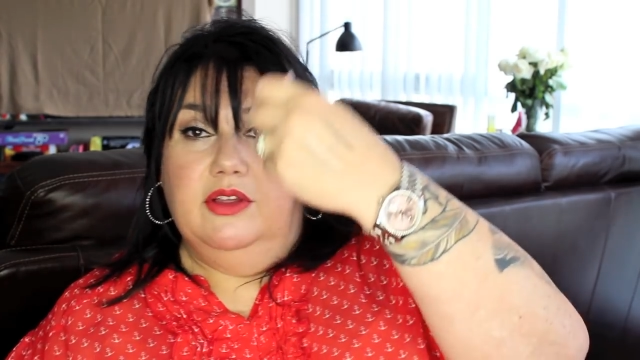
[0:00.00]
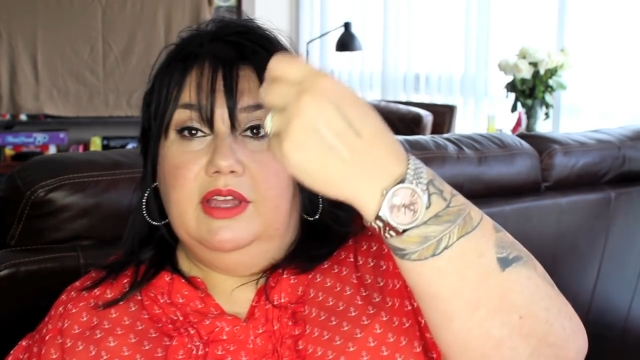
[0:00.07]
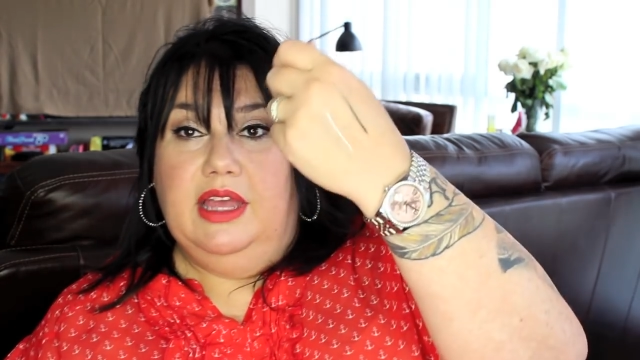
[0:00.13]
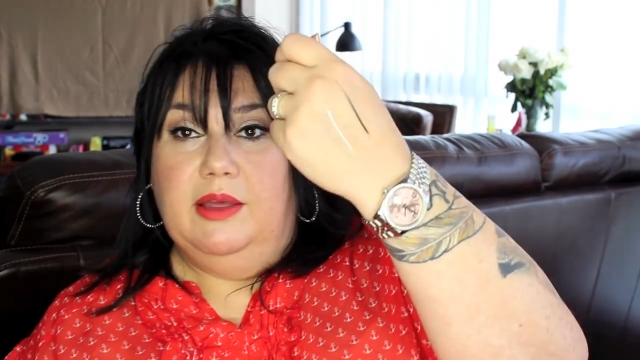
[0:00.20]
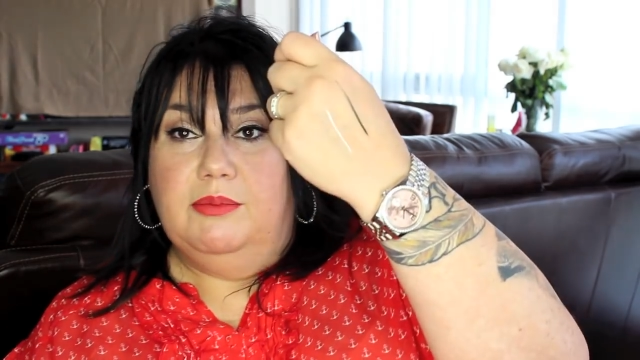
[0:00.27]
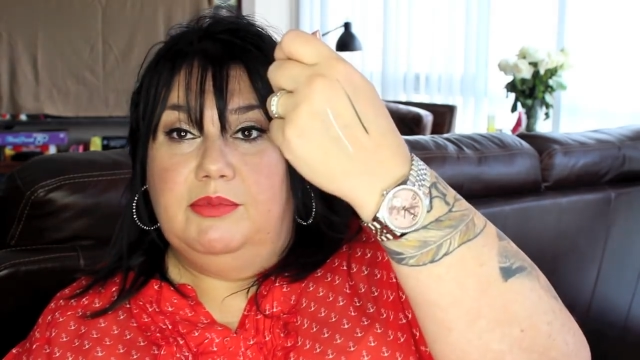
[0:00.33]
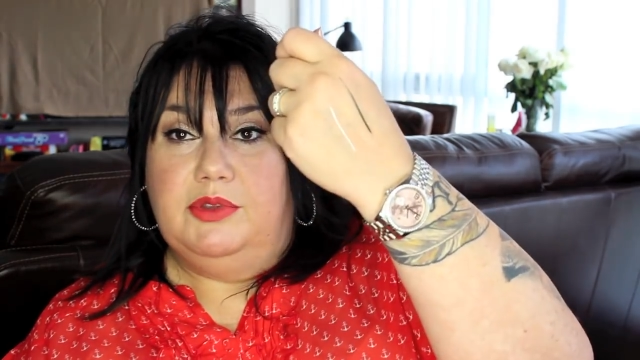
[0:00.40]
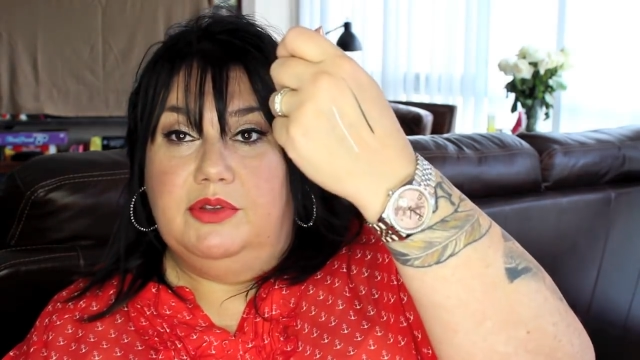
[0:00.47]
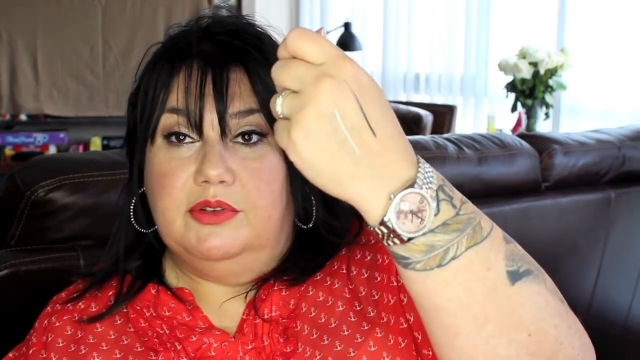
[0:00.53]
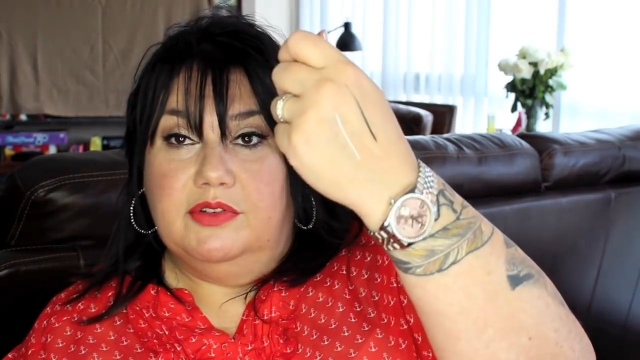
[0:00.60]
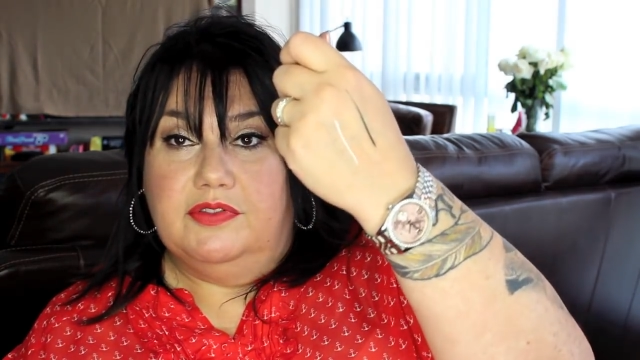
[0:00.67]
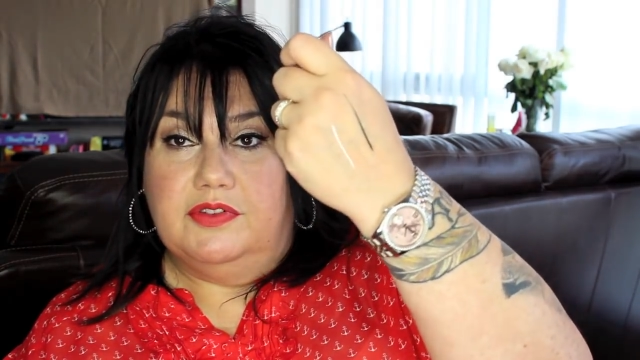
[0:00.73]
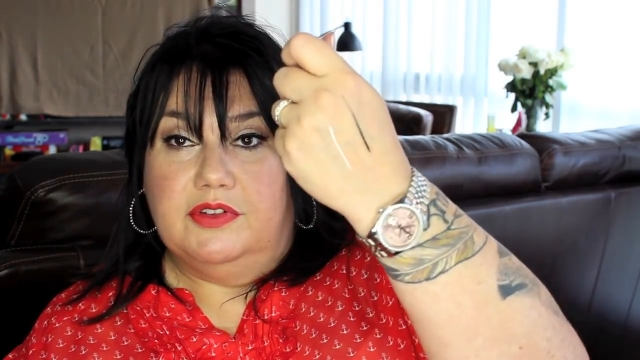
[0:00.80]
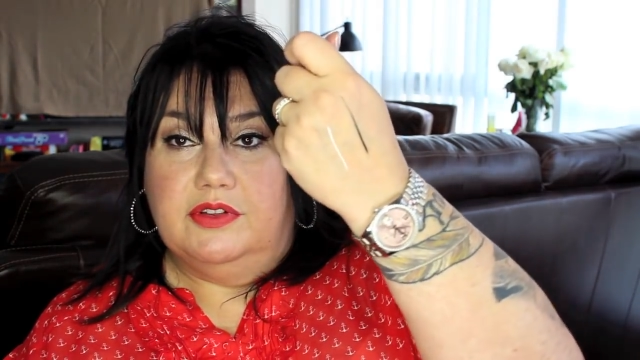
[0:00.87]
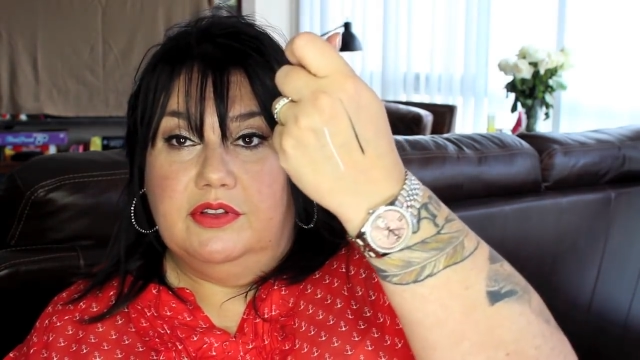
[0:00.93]
Look how
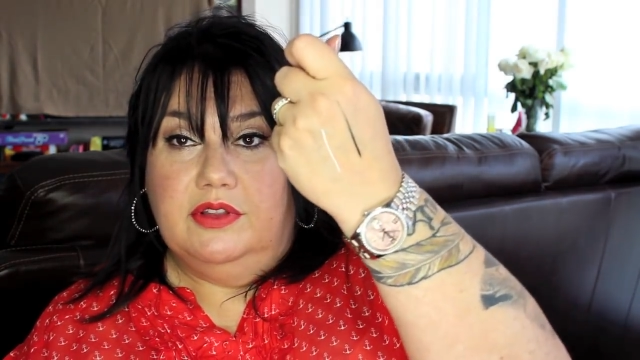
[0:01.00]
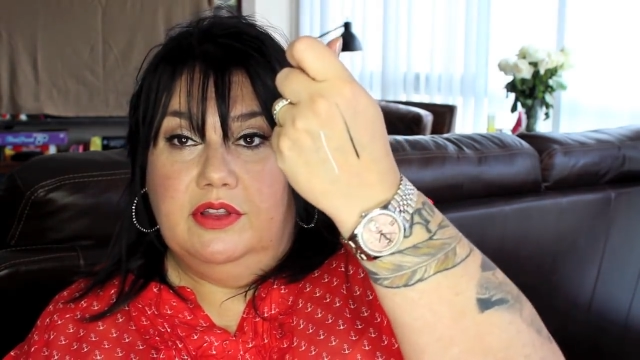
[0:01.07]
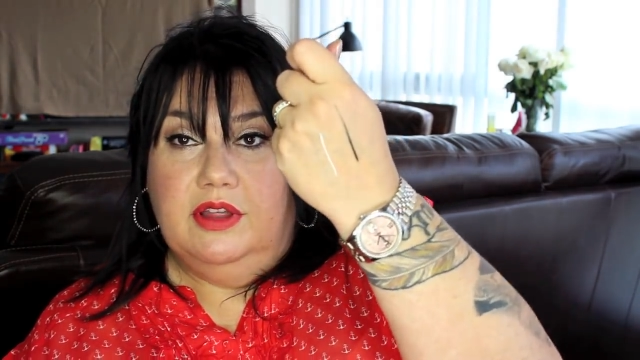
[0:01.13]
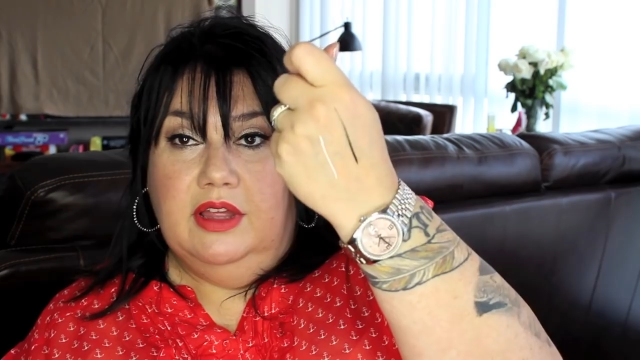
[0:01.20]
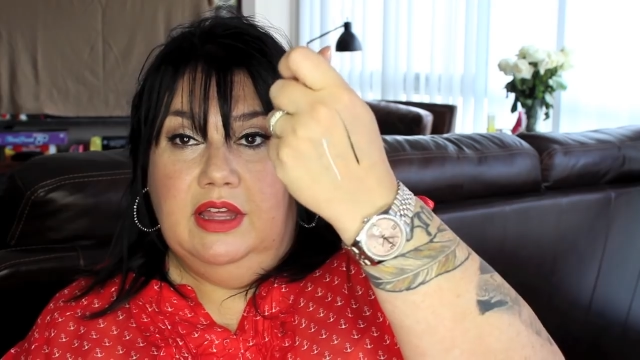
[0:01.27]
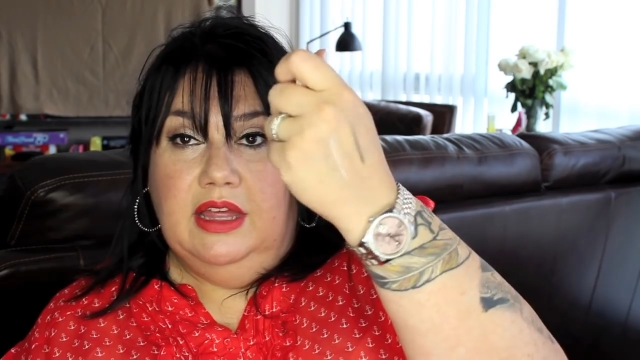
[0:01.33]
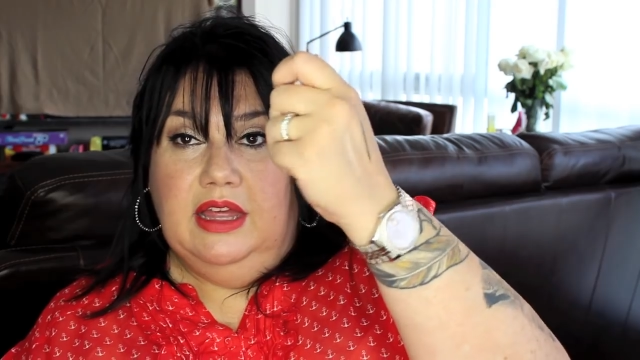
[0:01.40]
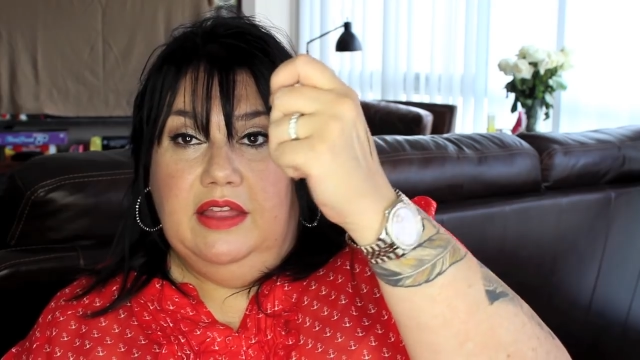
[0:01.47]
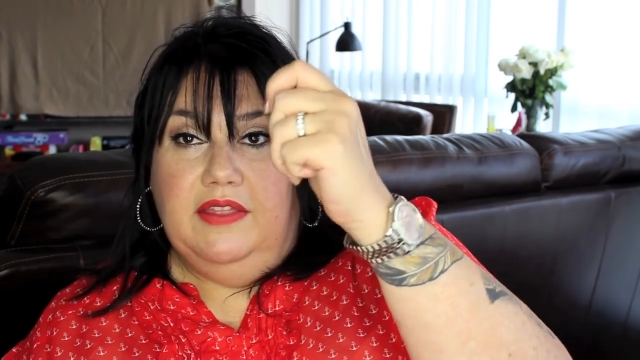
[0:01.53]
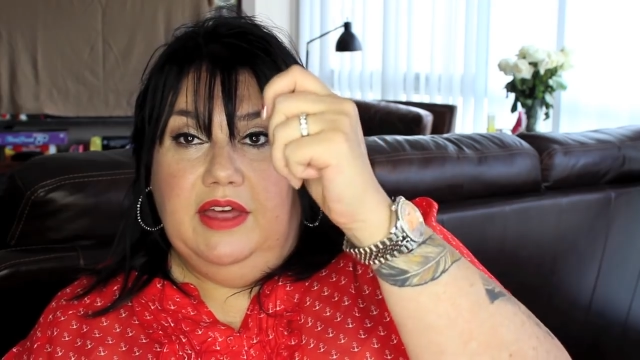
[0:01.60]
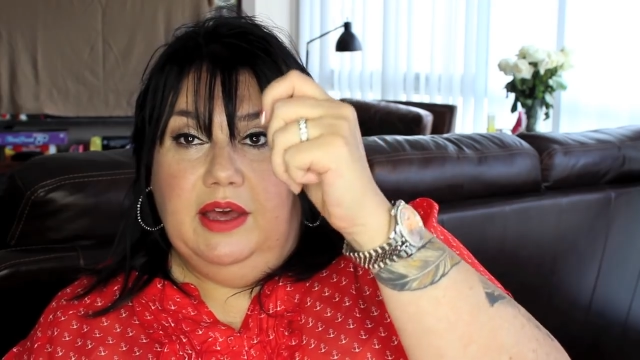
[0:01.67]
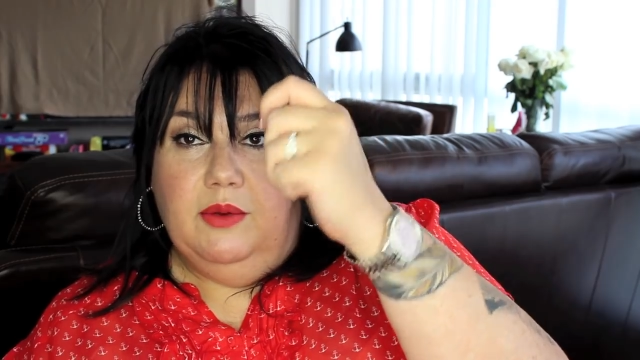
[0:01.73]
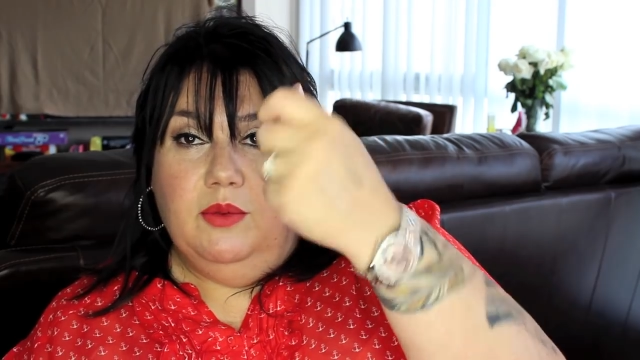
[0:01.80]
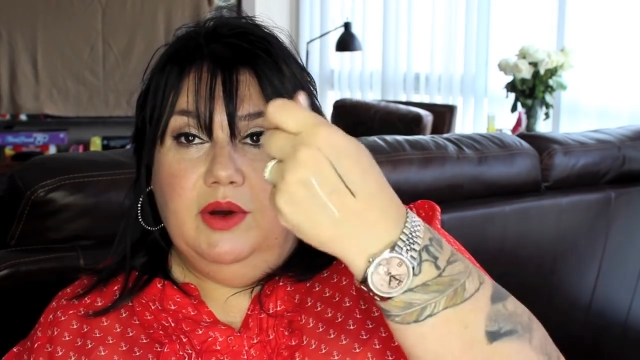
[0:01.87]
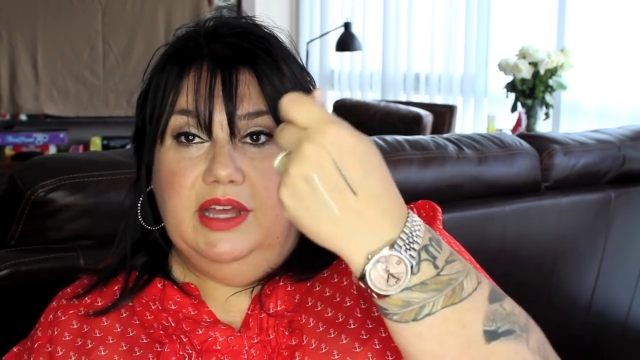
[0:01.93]
beautiful
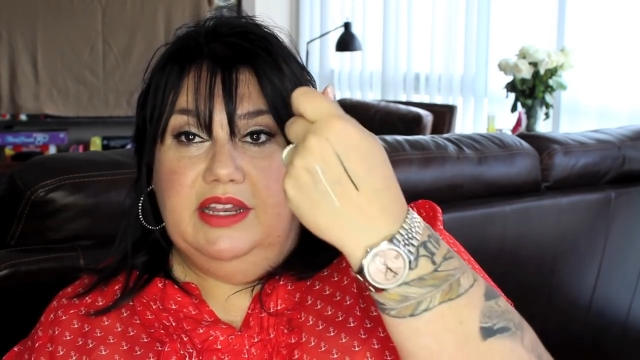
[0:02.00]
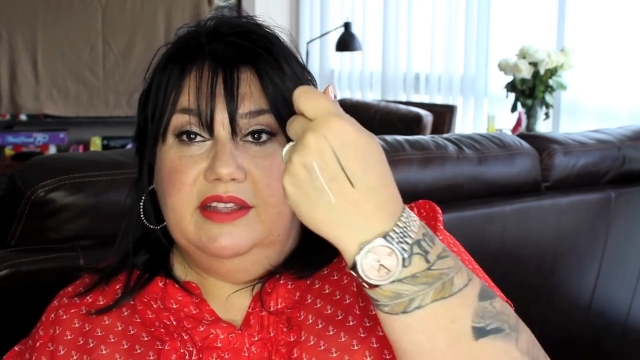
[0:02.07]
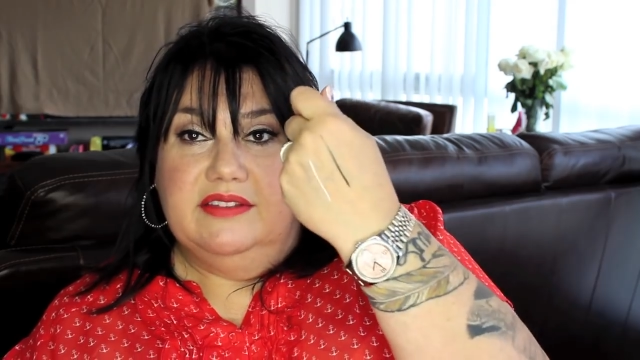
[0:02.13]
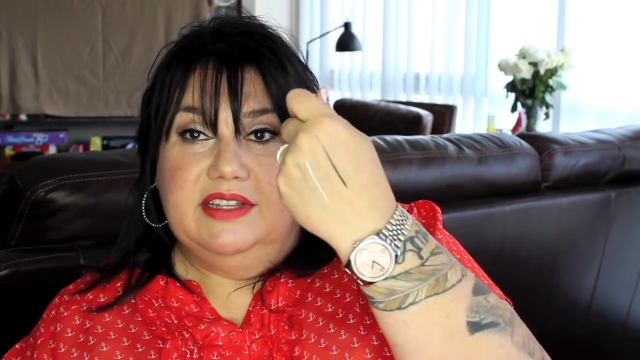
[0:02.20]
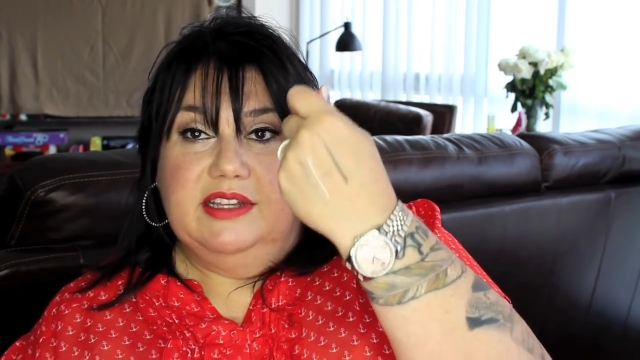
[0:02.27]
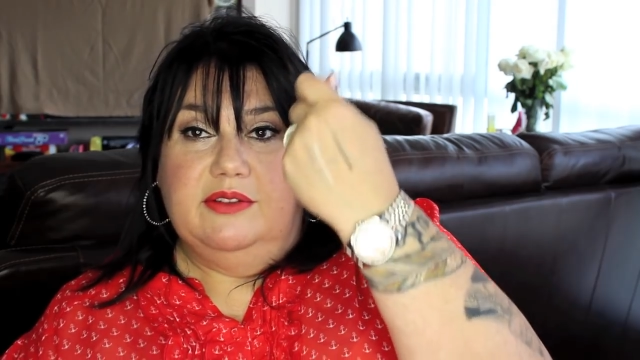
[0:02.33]
that white is.